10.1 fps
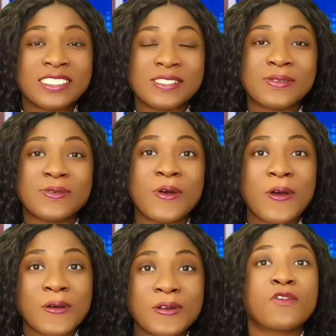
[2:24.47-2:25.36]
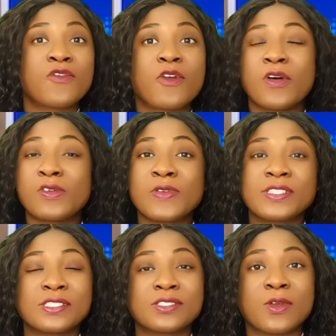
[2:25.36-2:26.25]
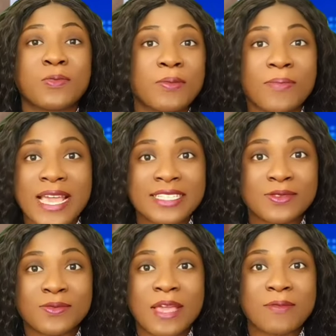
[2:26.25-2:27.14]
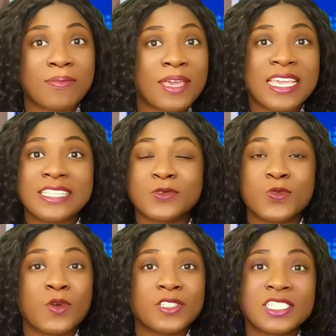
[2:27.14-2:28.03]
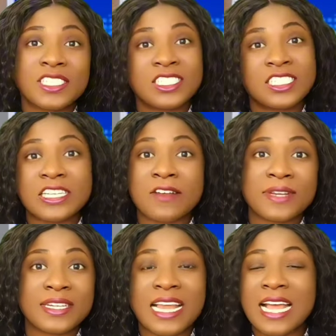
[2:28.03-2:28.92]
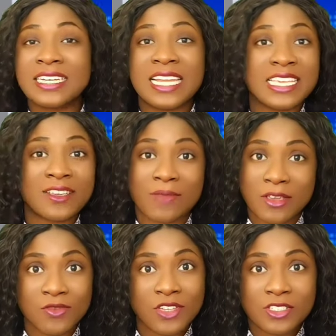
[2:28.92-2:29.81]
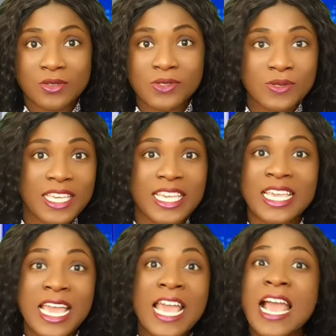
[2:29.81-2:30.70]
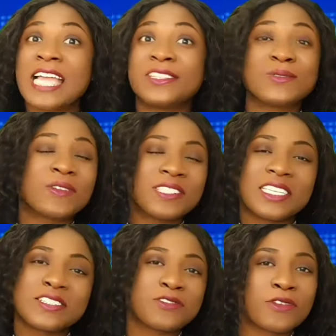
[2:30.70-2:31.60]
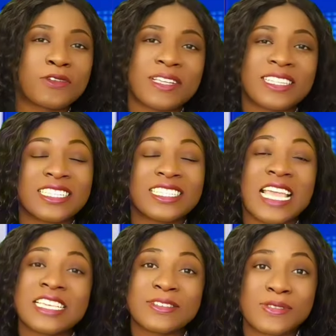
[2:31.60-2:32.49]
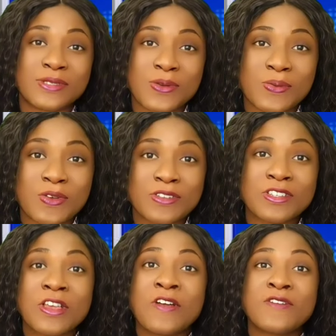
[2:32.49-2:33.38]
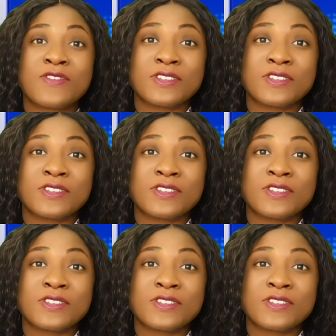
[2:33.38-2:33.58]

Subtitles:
My people, contract never even expire. They don't renew the deal. Hey, my people, when I don't see this one before,